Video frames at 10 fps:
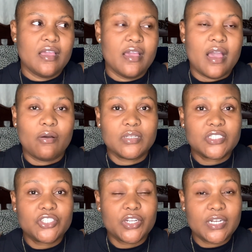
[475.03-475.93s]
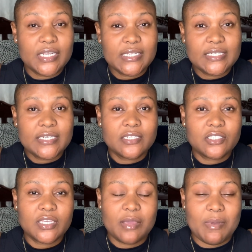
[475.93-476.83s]
i was struggling
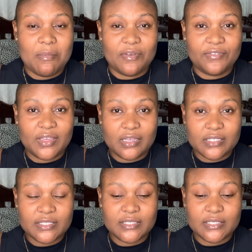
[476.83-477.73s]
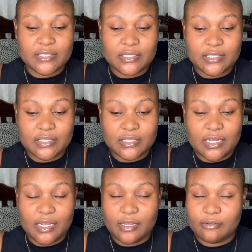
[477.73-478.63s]
to get back my face
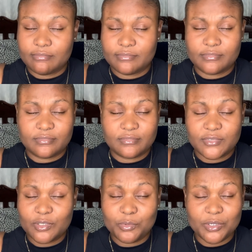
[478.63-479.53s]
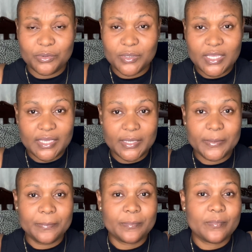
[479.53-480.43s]
um somewhat okay